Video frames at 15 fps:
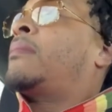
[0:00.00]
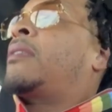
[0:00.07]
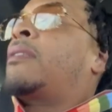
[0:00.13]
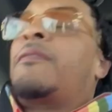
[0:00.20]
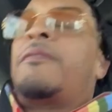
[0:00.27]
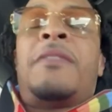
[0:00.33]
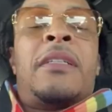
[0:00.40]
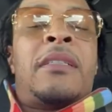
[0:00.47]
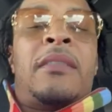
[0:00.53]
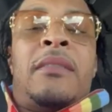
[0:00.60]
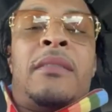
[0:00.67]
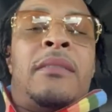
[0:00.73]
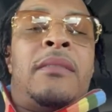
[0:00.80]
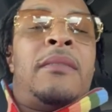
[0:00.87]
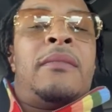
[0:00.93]

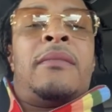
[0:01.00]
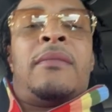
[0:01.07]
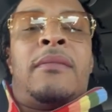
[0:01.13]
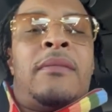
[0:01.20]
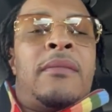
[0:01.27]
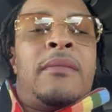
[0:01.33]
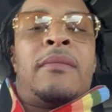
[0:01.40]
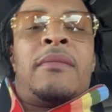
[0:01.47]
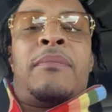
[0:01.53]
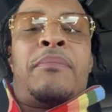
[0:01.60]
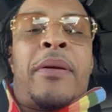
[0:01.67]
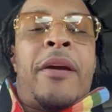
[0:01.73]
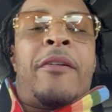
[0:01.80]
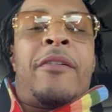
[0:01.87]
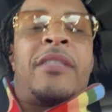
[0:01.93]

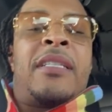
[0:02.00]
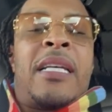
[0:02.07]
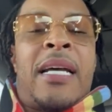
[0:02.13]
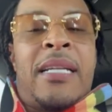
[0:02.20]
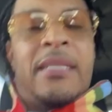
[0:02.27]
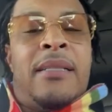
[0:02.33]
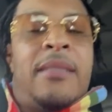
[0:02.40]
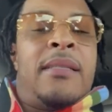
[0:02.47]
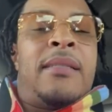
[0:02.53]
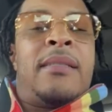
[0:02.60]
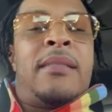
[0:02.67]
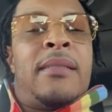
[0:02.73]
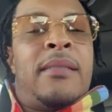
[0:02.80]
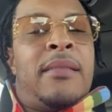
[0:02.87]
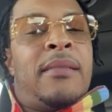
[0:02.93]
Motherfucking
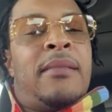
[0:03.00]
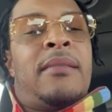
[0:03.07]
parasites.